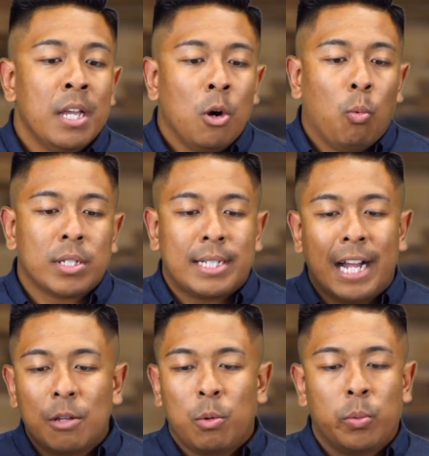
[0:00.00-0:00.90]
was
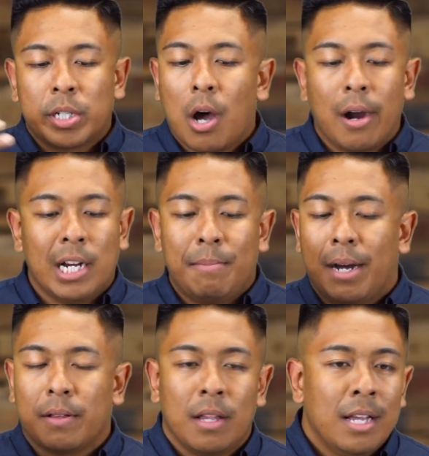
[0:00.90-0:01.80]
telling me, we are talking
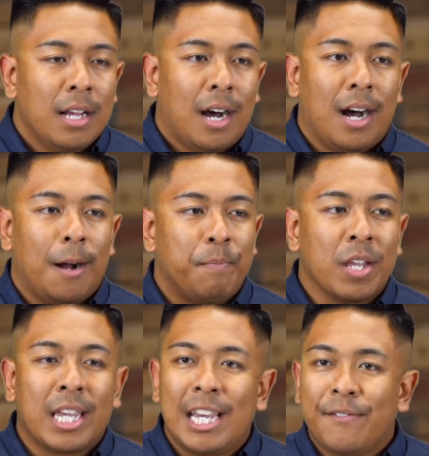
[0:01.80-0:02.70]
about um,
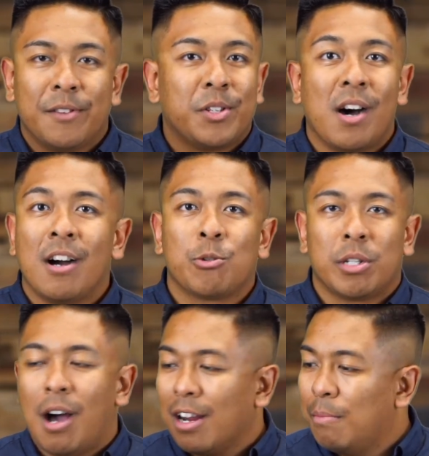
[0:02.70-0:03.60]
the gift of tongues, we're
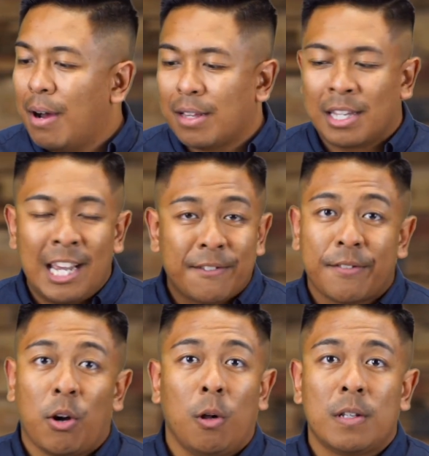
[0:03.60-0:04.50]
talking about gifts of
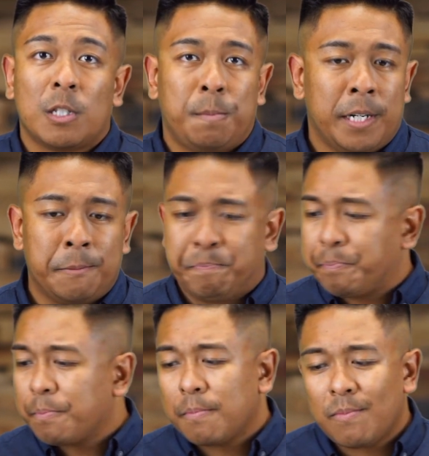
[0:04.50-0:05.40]
the Holy Spirit.
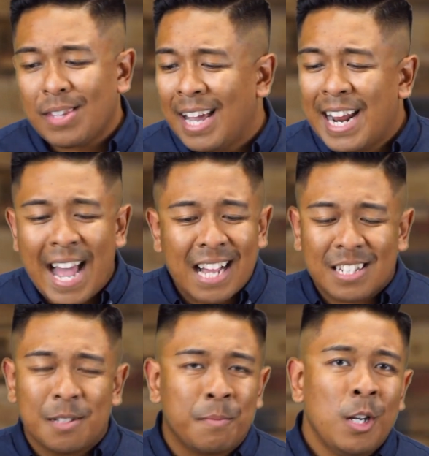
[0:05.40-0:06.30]
And I
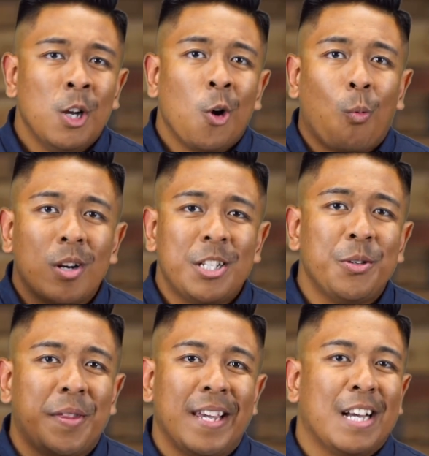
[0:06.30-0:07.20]
asked him, What do
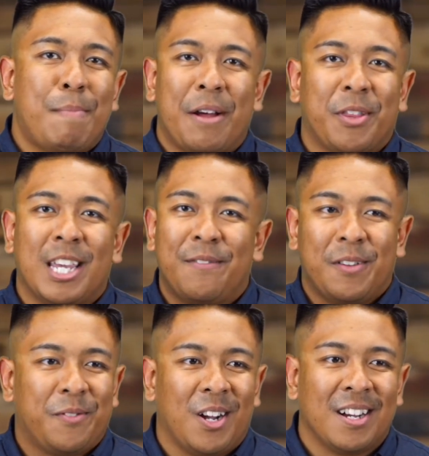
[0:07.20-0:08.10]
you think about the gift
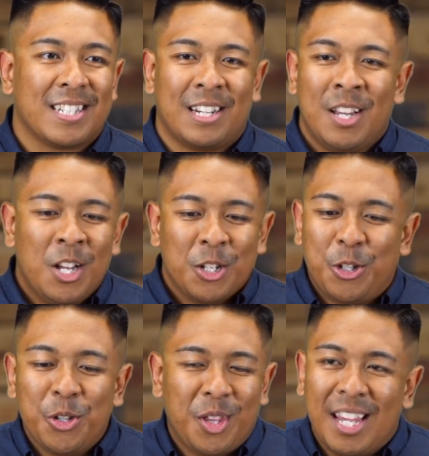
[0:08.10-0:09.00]
of tongues? And do
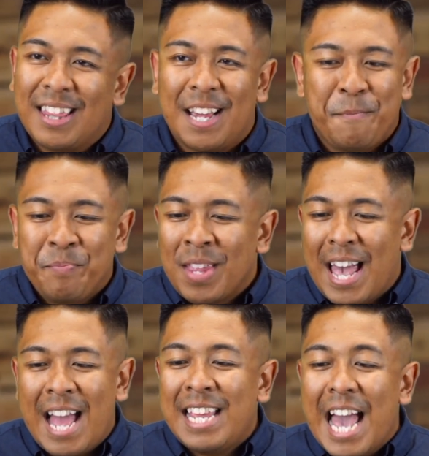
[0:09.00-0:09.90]
you think that
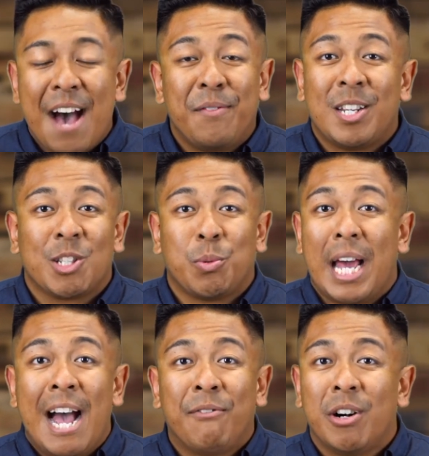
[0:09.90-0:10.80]
any Adventist would
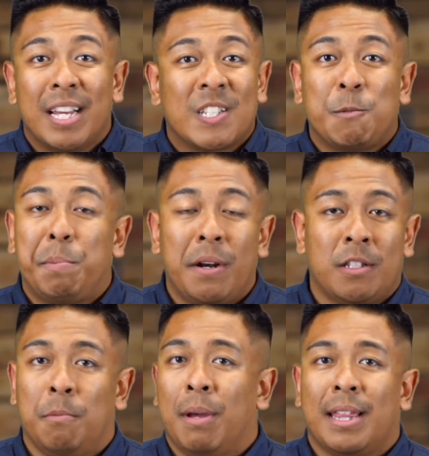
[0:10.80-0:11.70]
ever experience
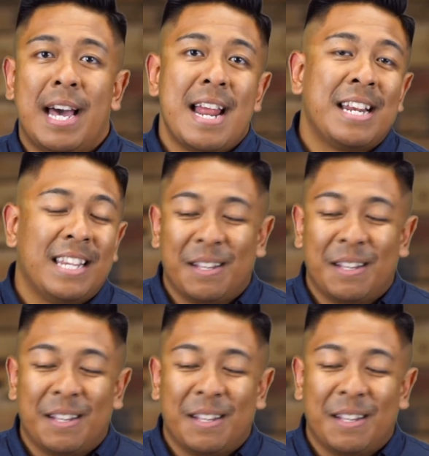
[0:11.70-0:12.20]
something like that? And